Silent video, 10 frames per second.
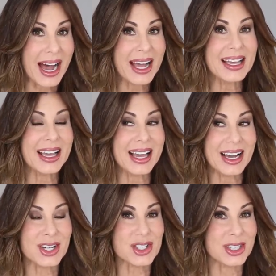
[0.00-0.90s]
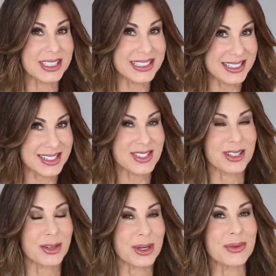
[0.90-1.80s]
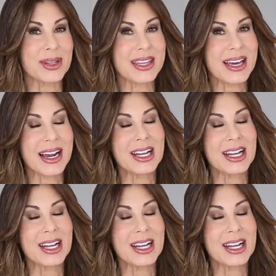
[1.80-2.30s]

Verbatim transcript: I actually disagree with that.